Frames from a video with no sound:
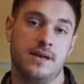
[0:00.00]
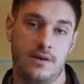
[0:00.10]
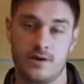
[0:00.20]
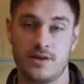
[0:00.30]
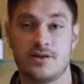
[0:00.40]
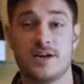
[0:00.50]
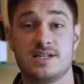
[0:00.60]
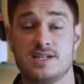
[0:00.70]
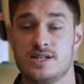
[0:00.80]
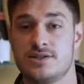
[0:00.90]
and one of the
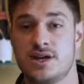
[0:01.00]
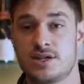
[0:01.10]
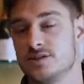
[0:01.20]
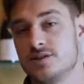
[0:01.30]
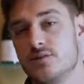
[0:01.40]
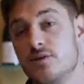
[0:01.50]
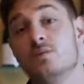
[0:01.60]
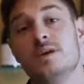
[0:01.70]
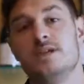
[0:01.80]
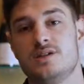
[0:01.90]
greatest introductions to what
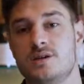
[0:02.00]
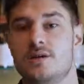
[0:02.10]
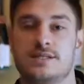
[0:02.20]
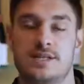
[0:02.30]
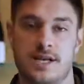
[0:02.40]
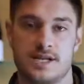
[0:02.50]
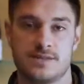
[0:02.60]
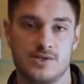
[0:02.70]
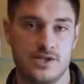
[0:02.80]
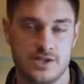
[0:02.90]
we do as an English
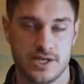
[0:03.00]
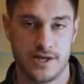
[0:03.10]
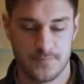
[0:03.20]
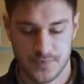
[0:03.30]
producer.